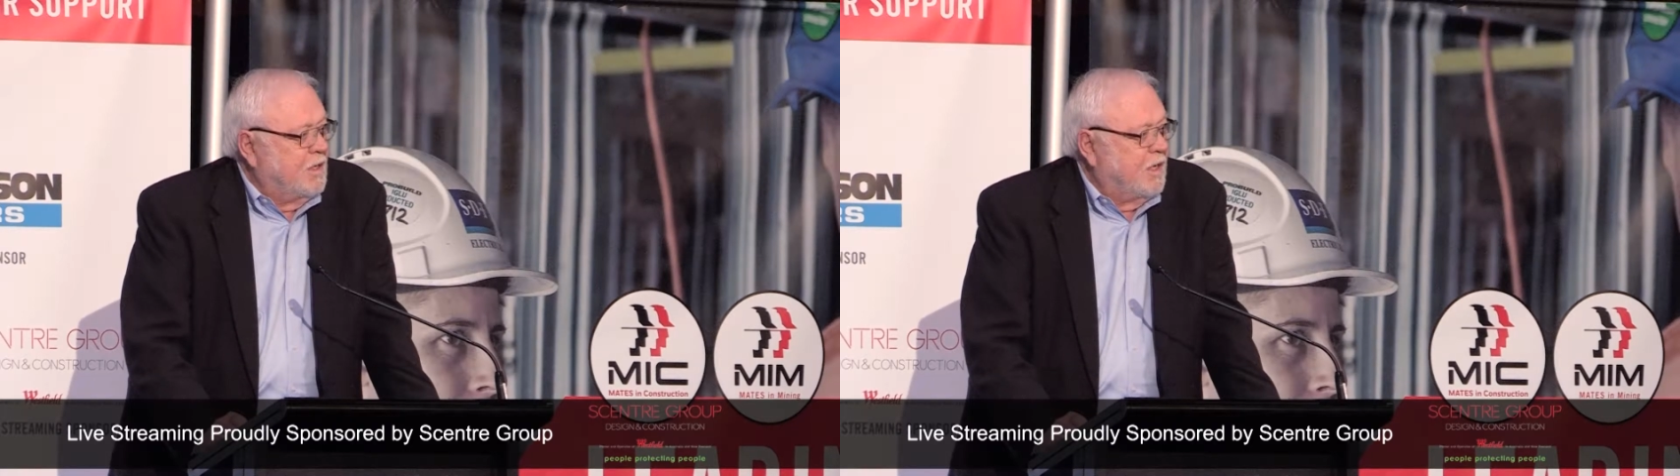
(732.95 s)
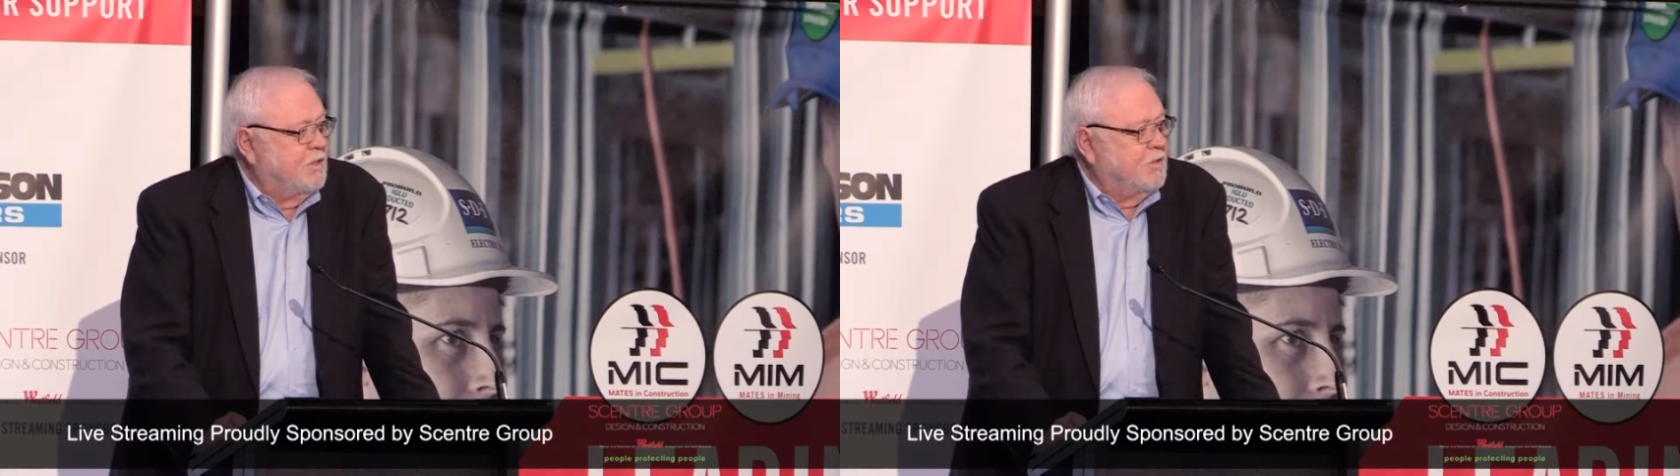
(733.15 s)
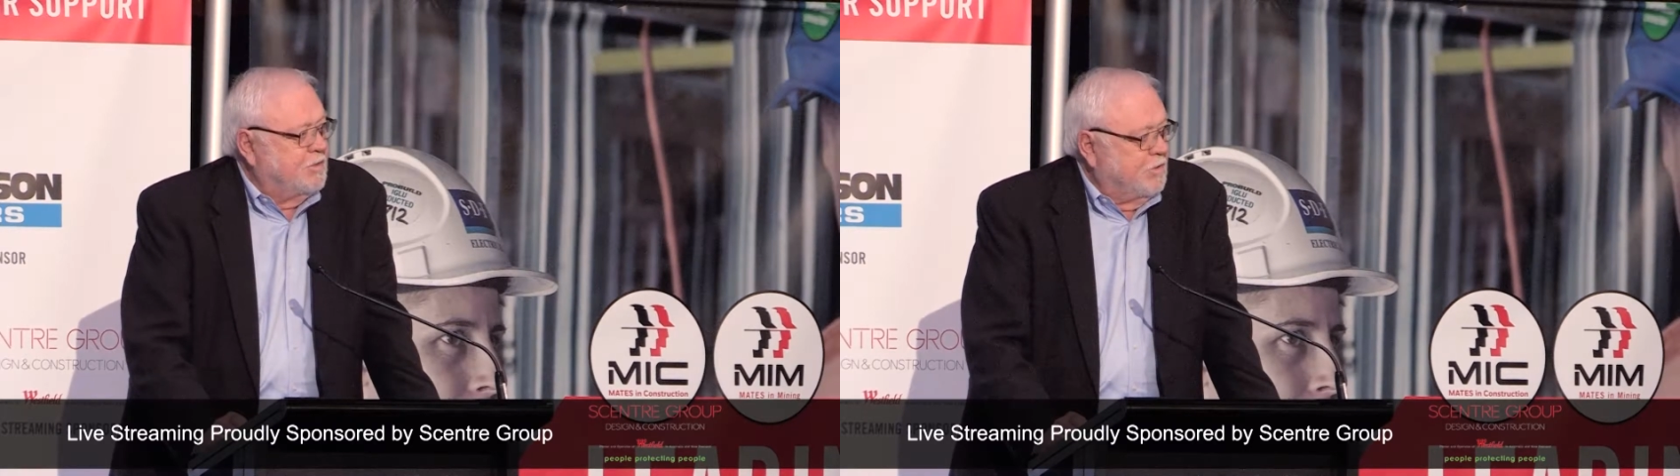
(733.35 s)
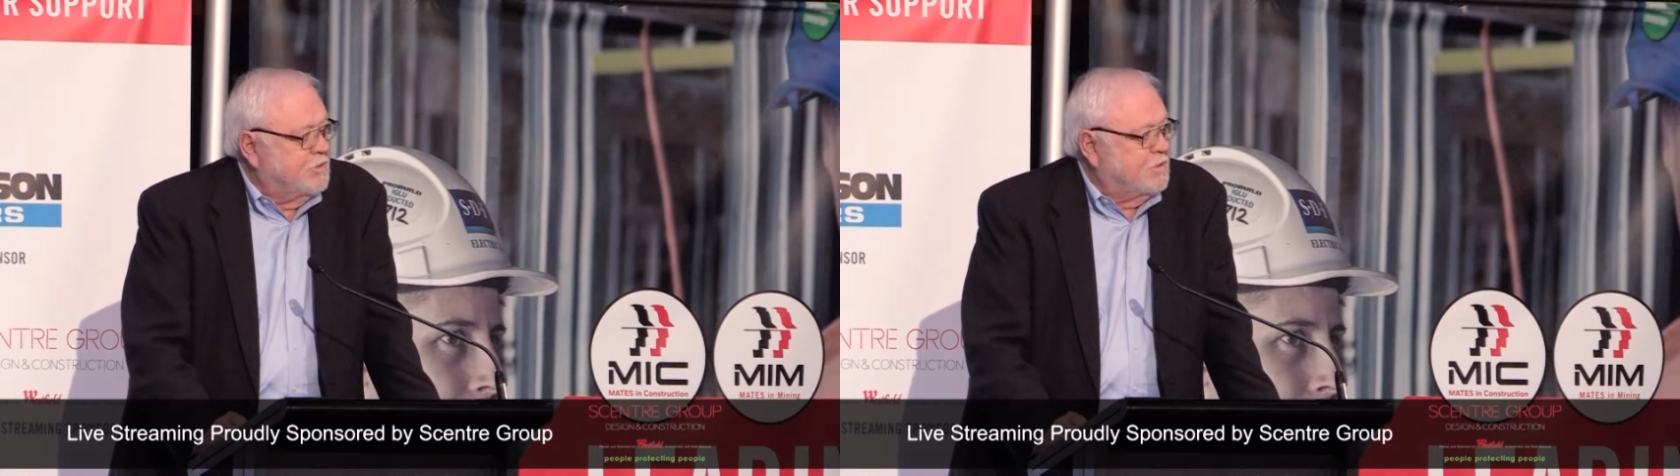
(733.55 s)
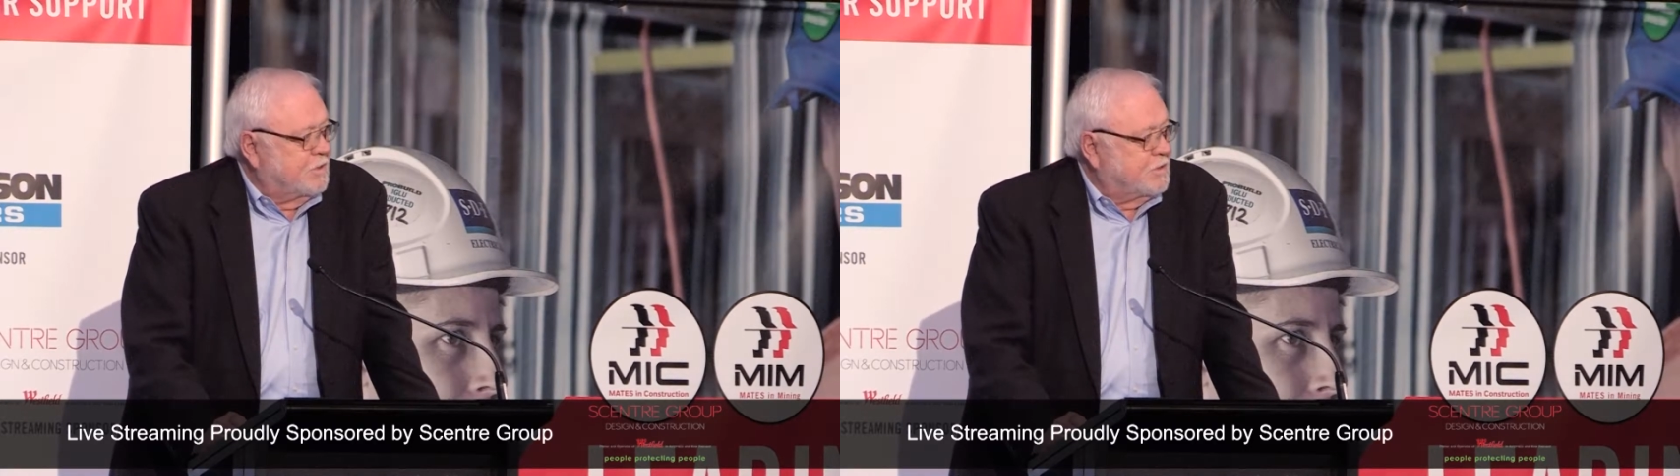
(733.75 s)
and you're
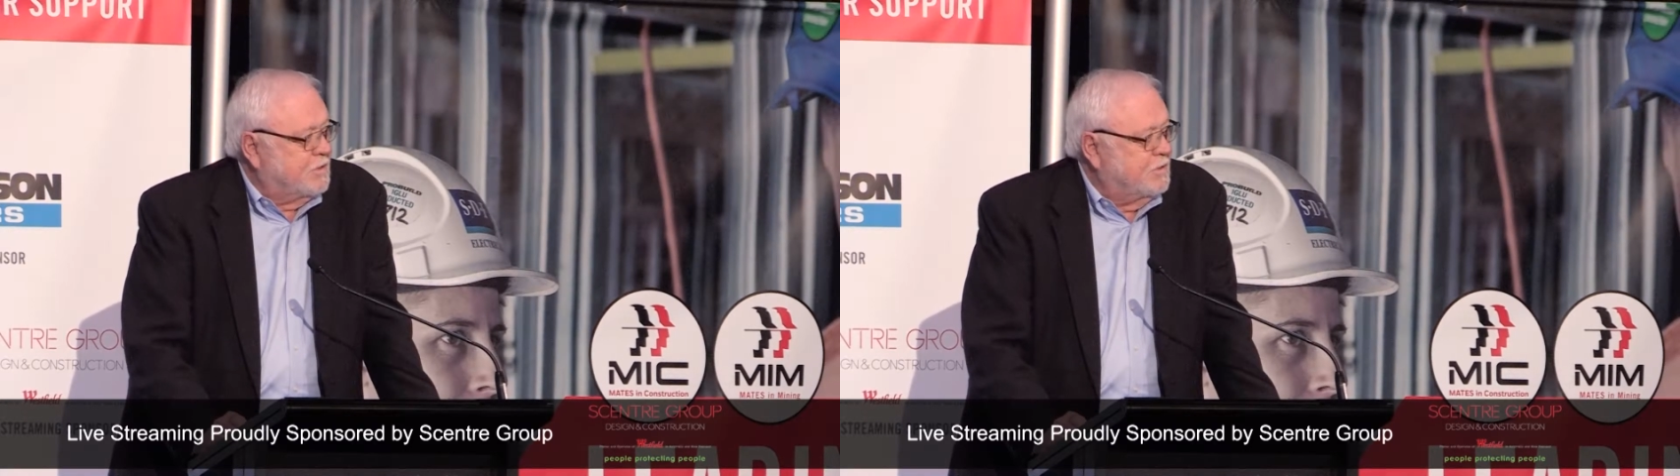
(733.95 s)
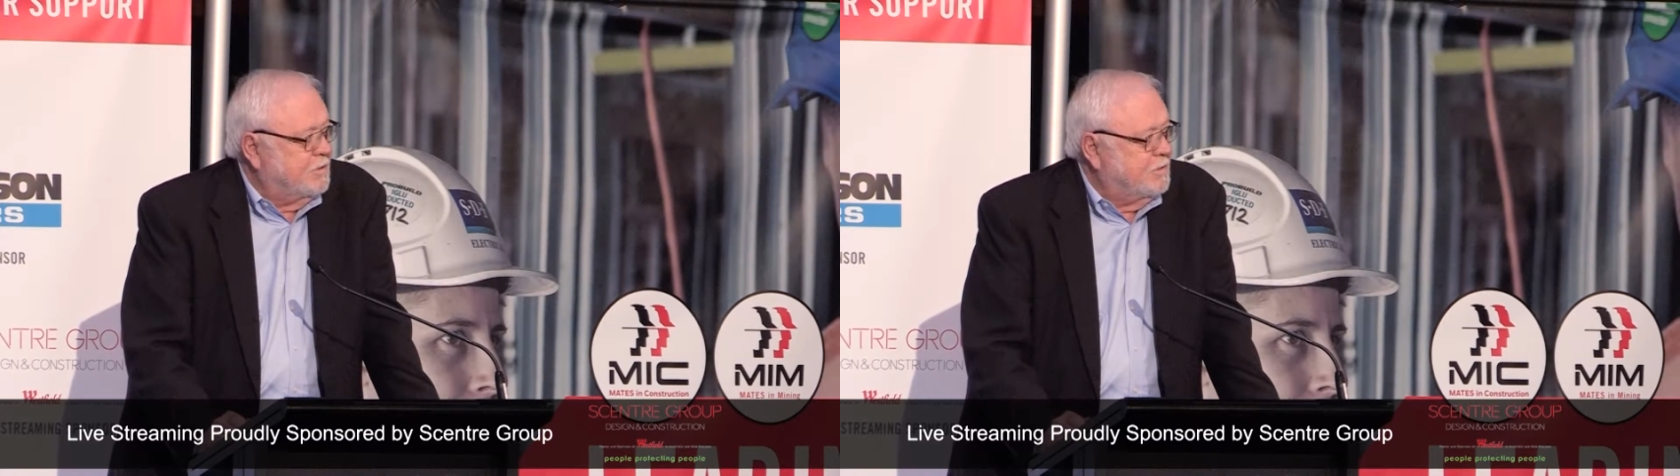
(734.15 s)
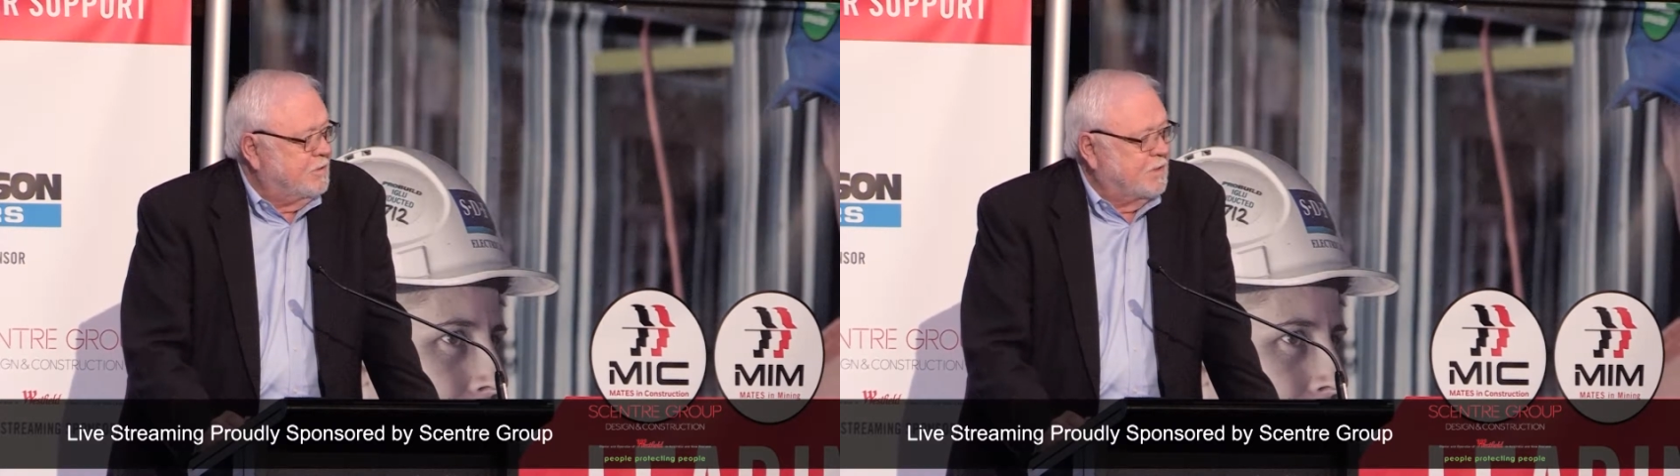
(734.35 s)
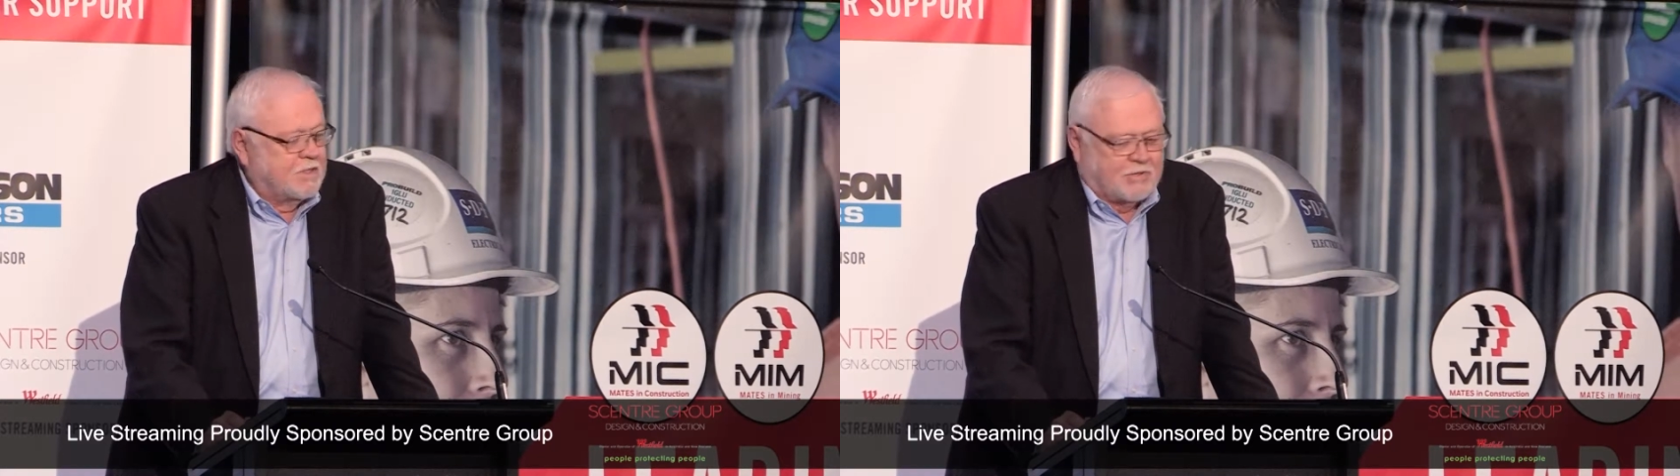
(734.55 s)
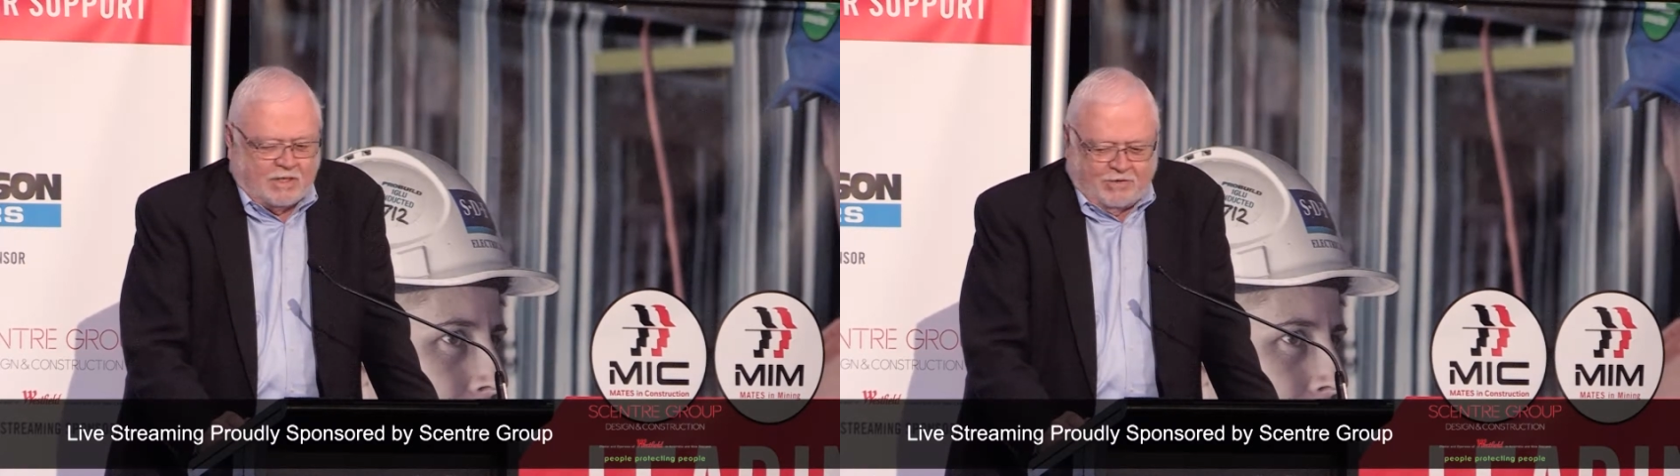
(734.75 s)
useless
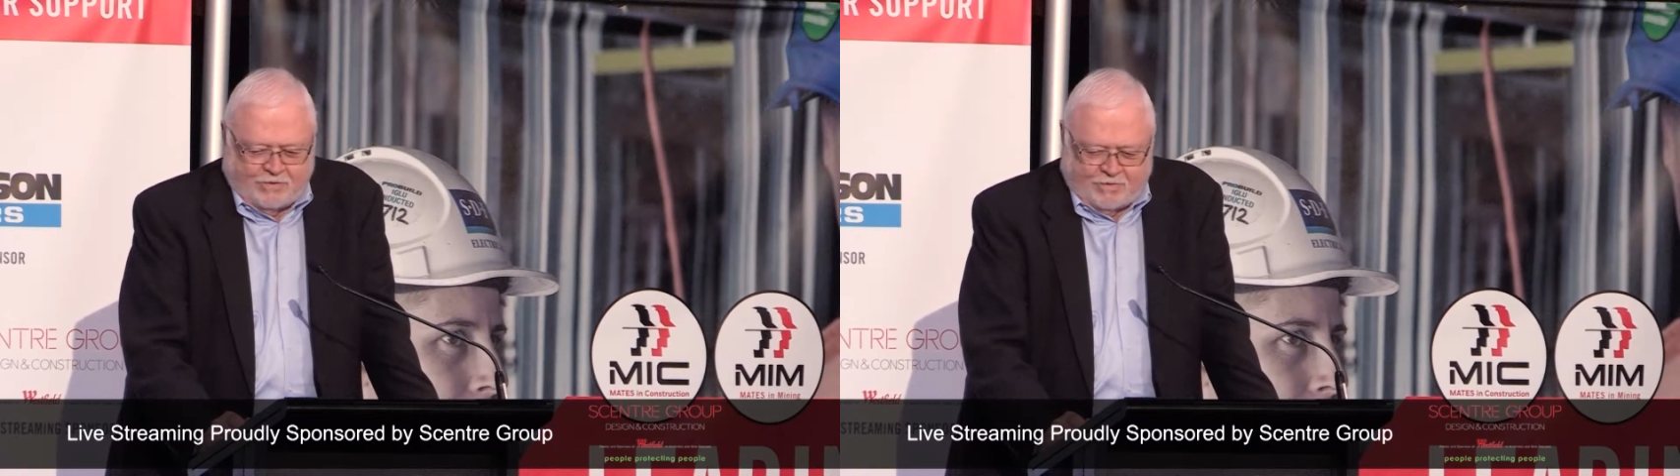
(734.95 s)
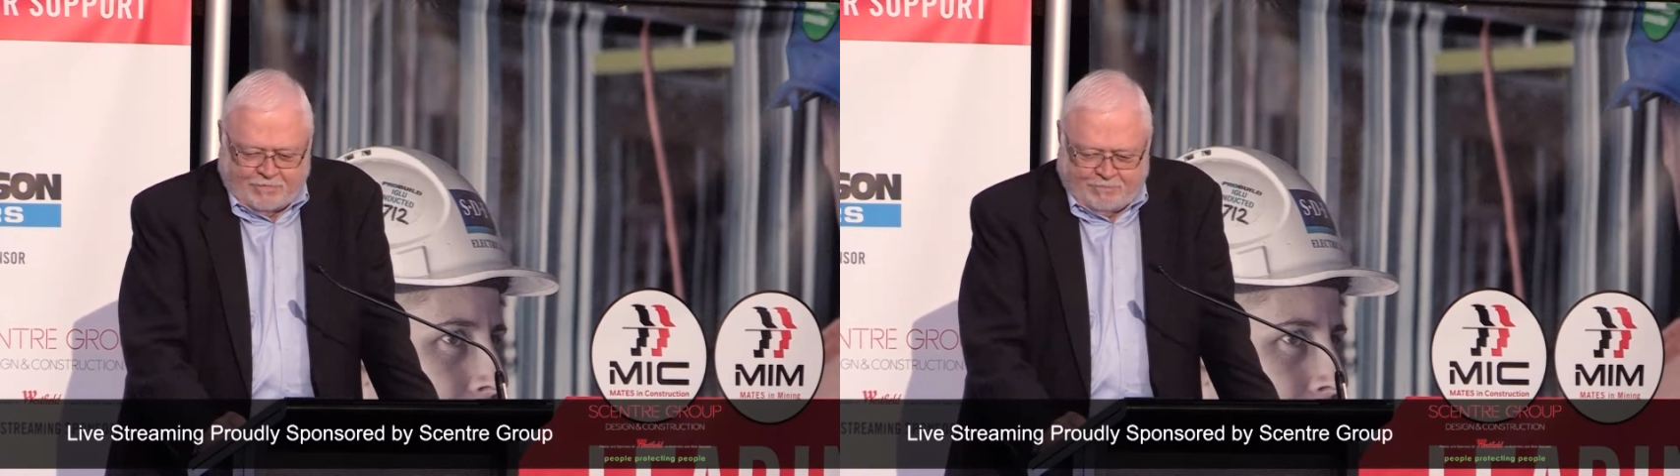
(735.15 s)
as a hunter.